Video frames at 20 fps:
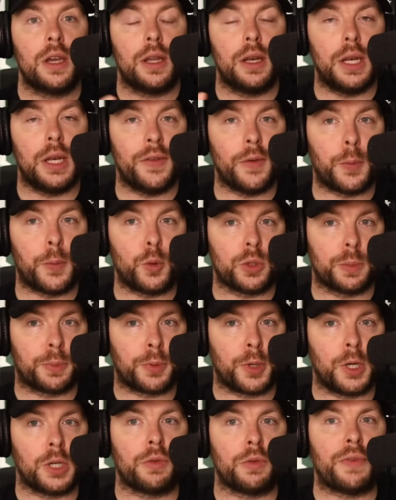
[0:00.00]
Liverpool's
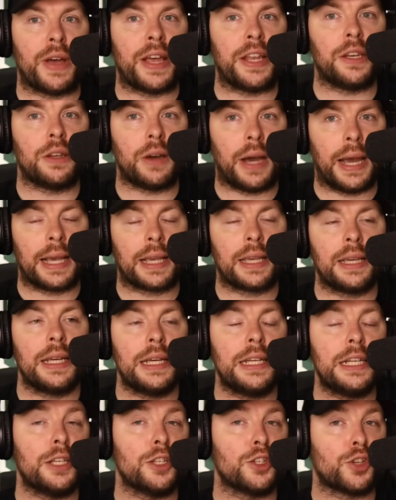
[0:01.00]
approach with Van Dyke.
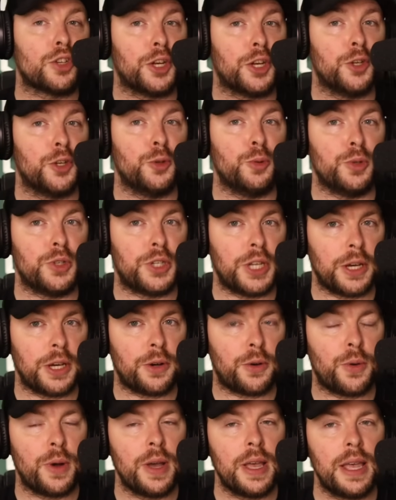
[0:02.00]
He didn't sign a new
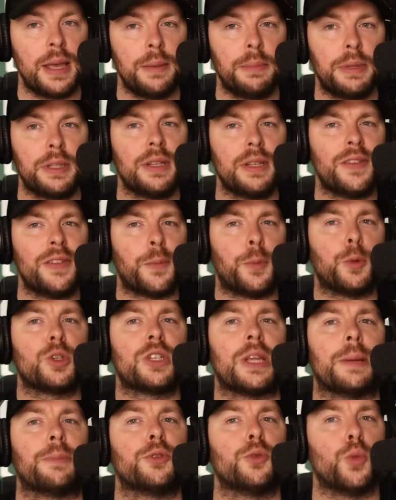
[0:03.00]
deal, but Liverpool
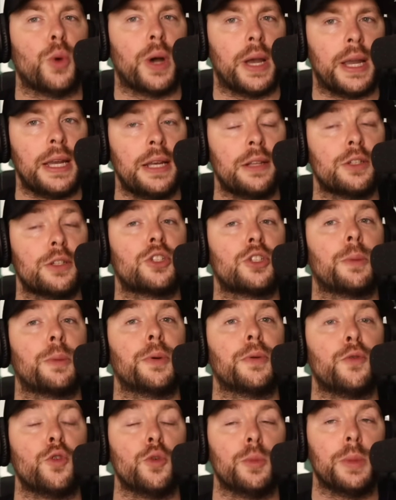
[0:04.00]
stepped away to stop
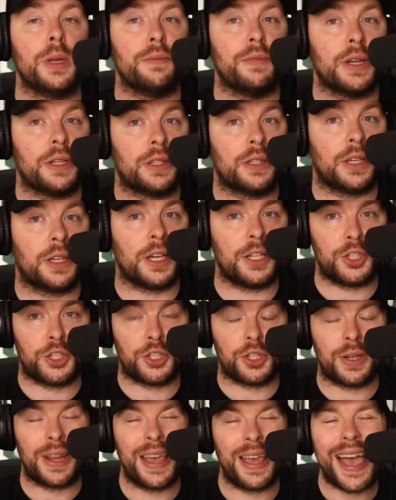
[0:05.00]
a formal
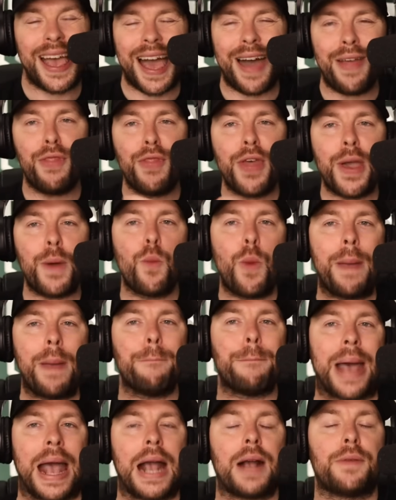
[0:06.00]
investigation and then
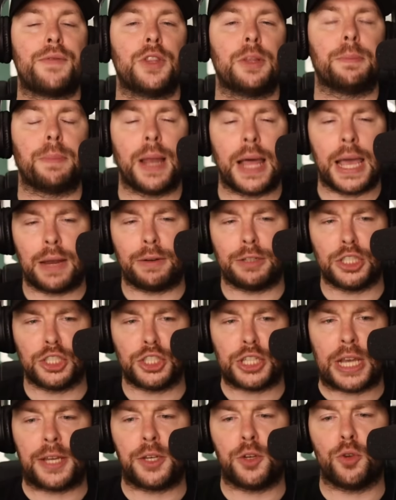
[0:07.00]
went back for the player in
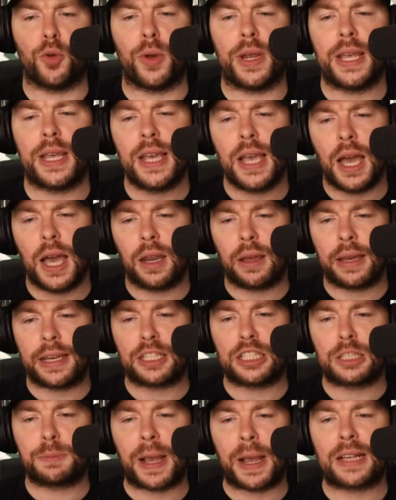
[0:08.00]
January. And I
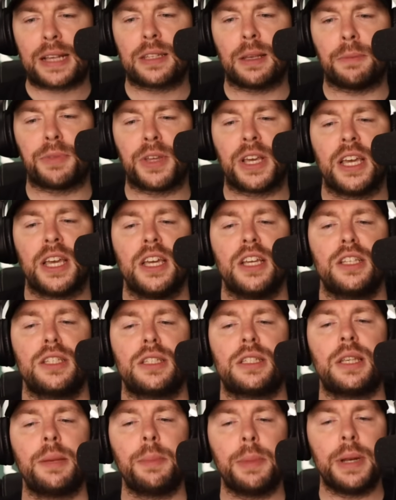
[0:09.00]
expect something
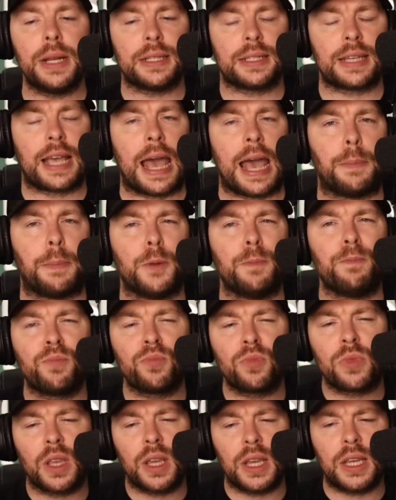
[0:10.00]
similar to happen
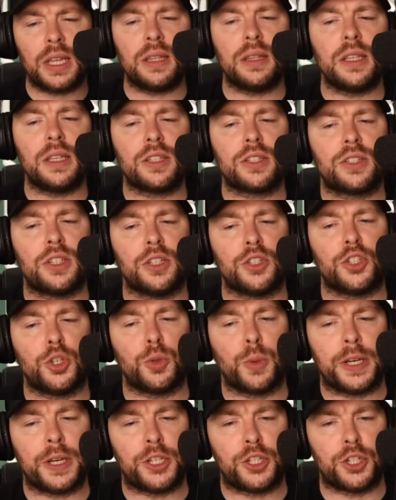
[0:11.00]
in this
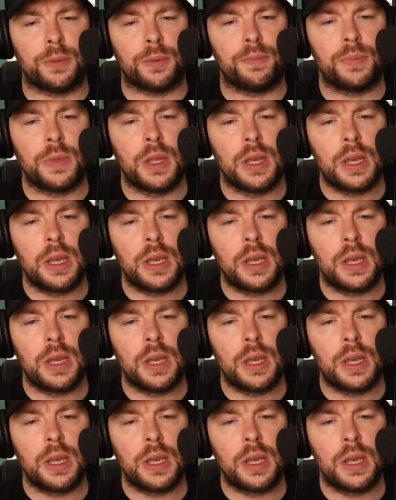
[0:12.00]
situation.